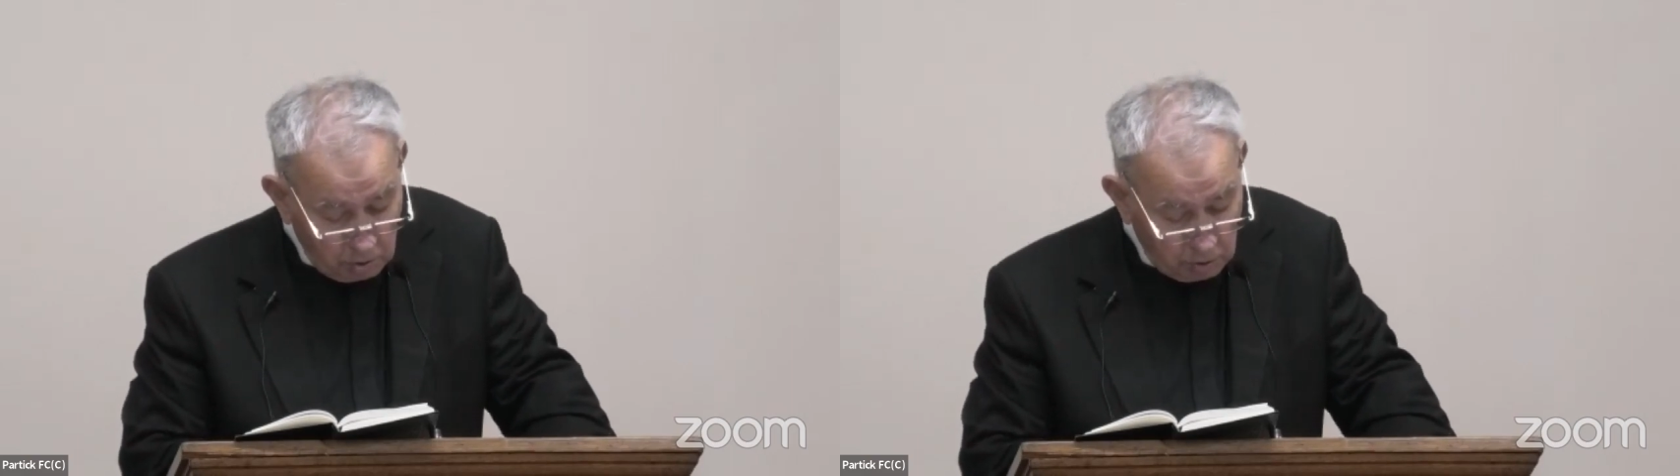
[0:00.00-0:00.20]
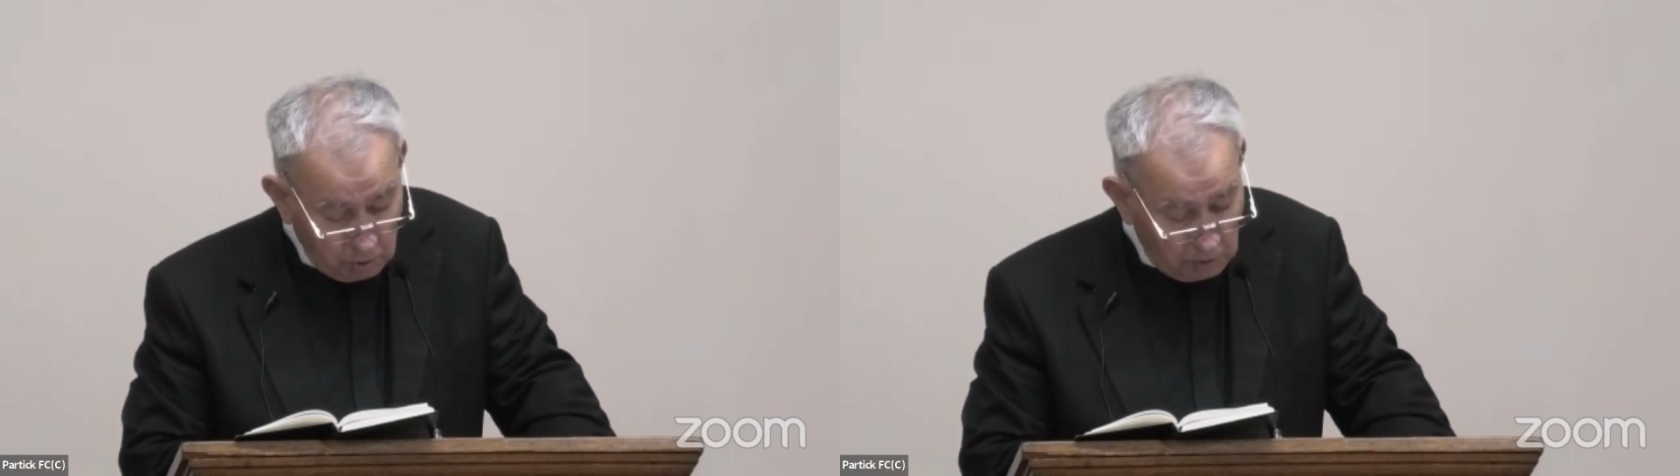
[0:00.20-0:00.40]

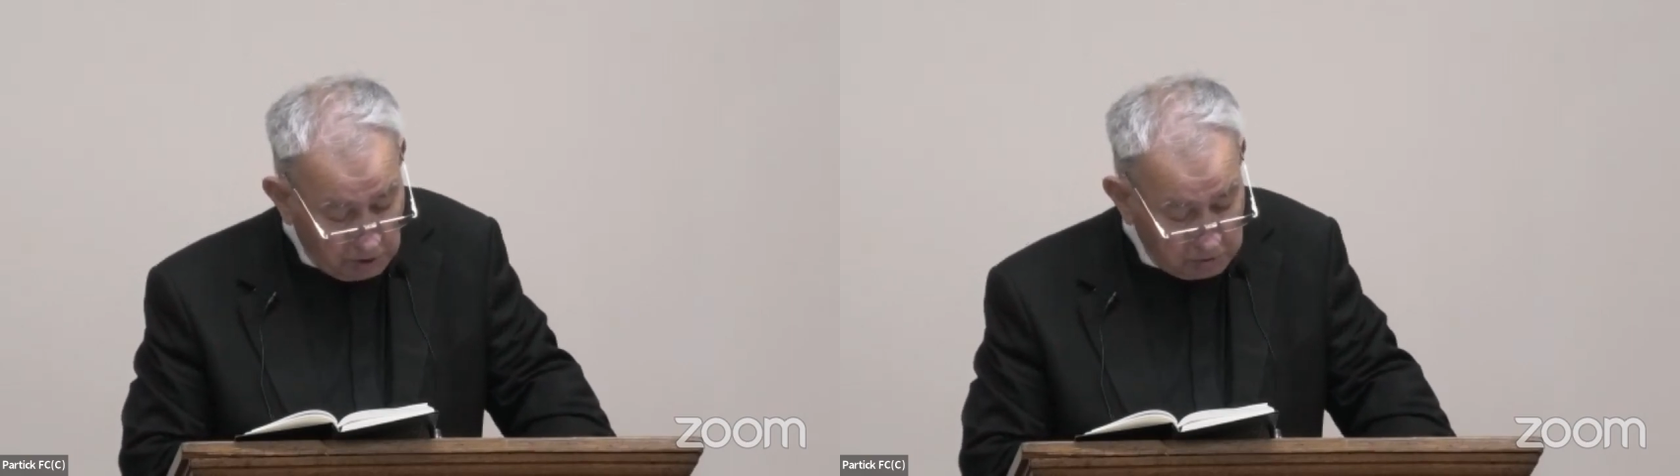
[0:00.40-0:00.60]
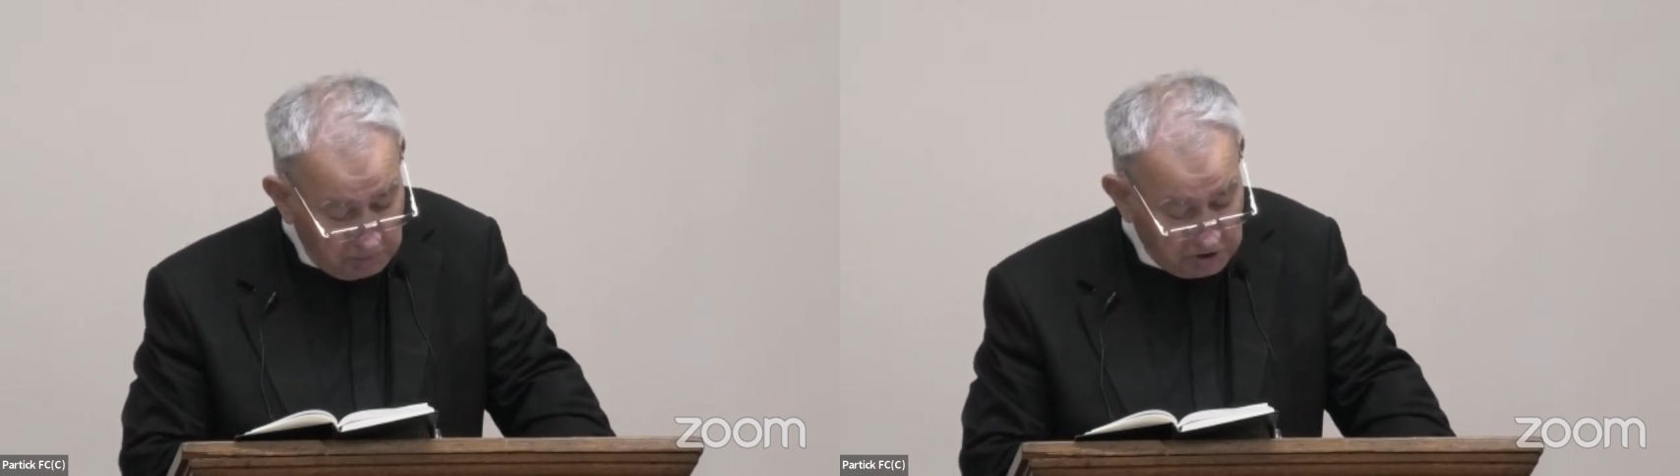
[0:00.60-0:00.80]
Thou
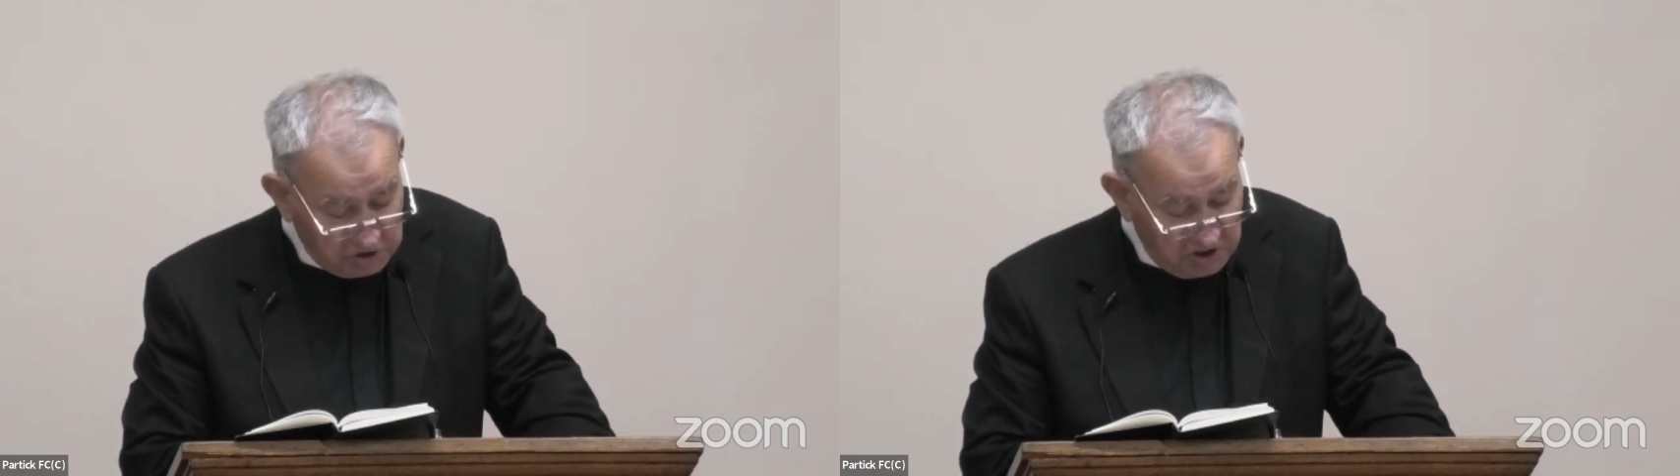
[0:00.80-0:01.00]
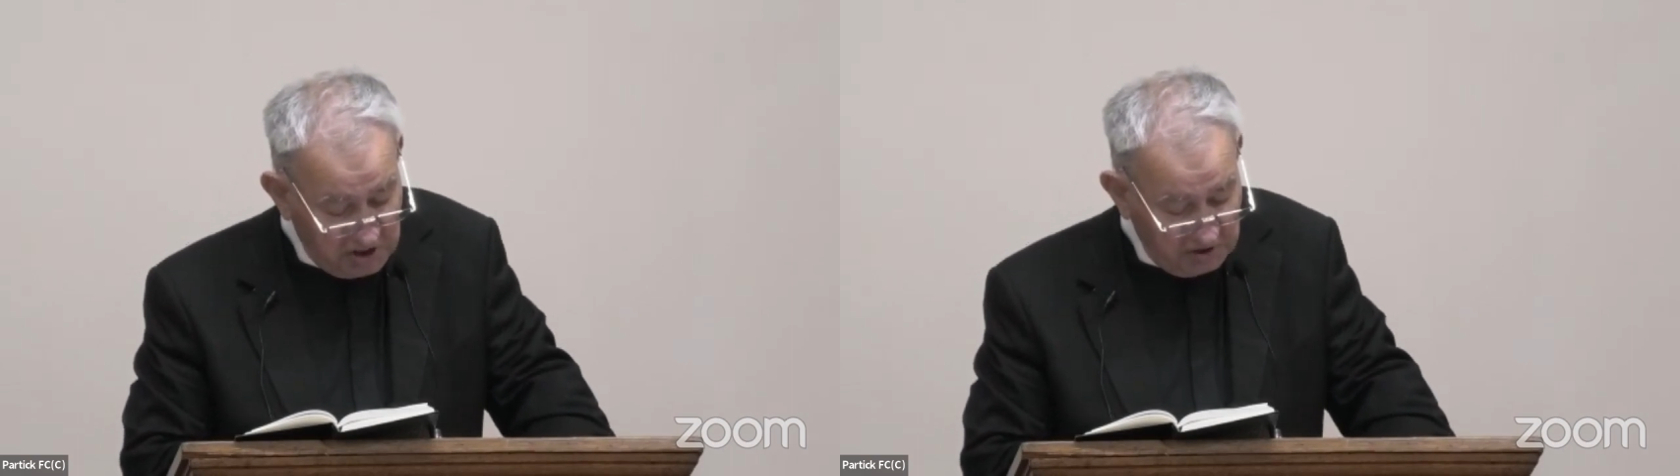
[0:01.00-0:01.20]
art my
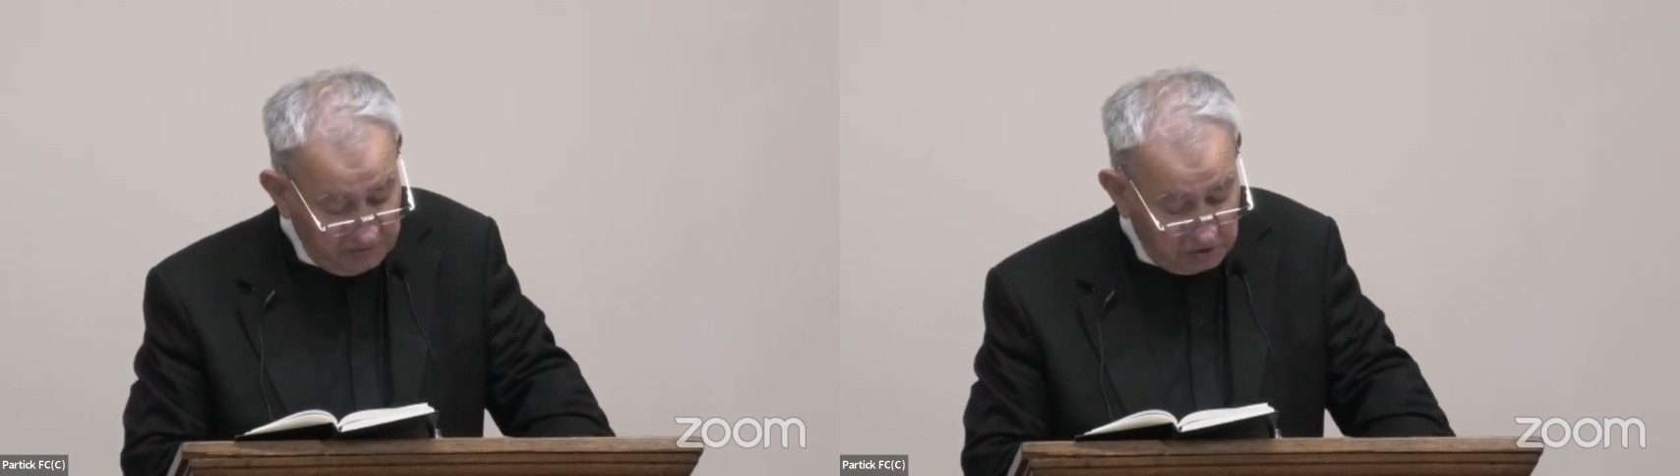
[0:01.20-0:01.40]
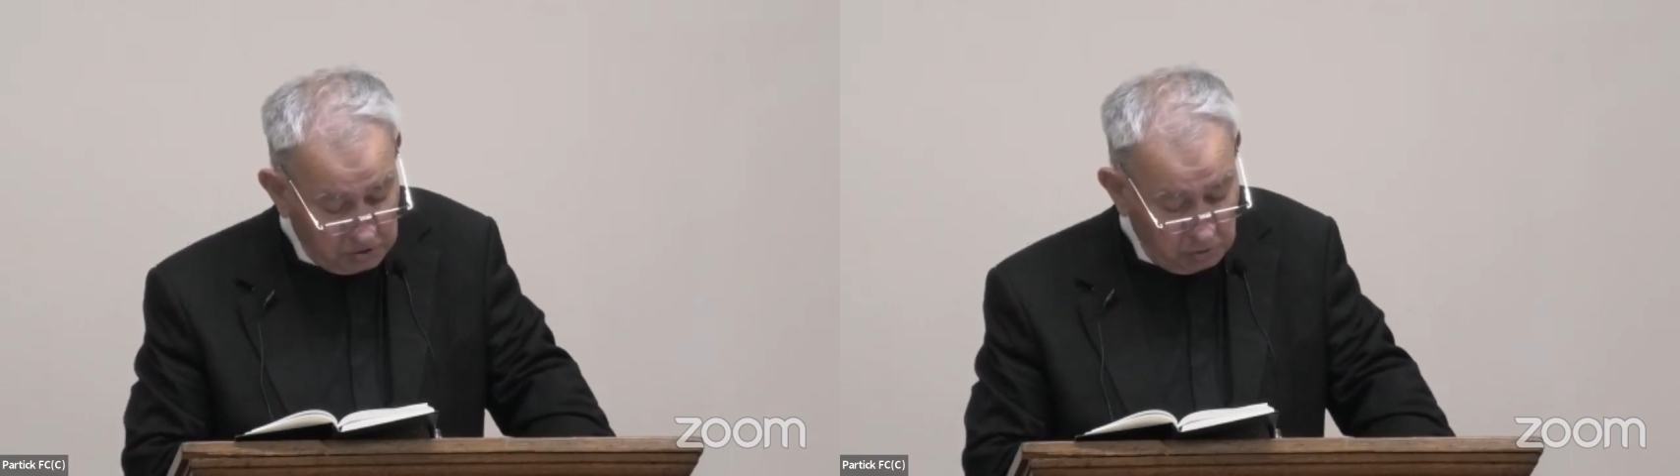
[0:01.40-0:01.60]

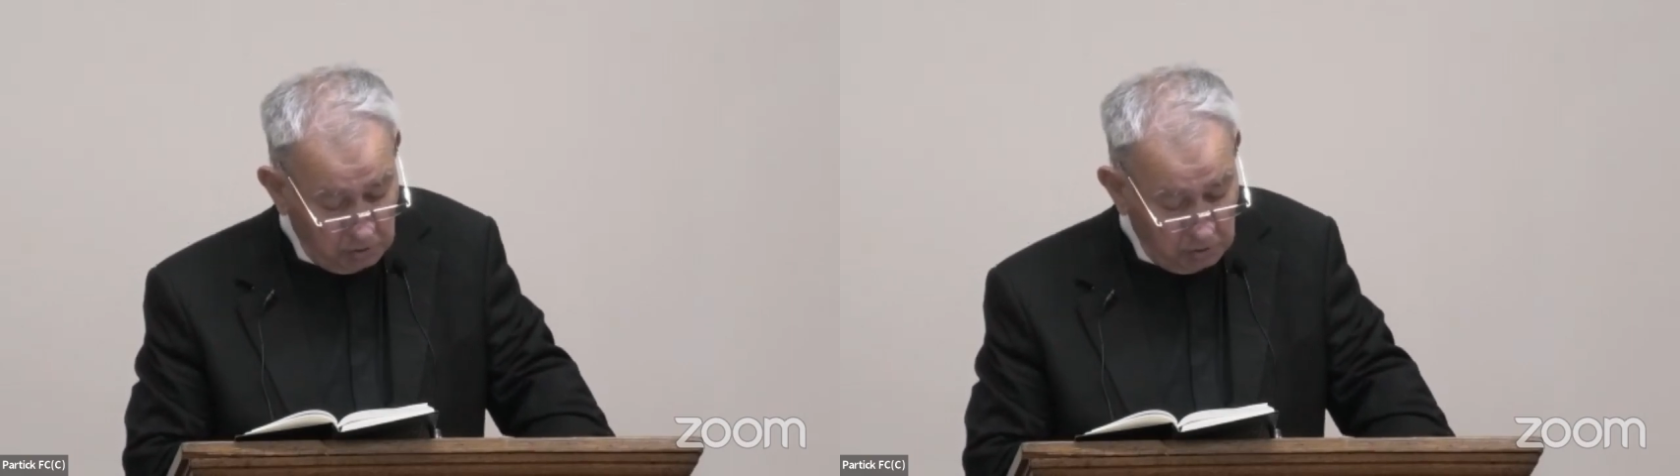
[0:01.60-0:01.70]
servant,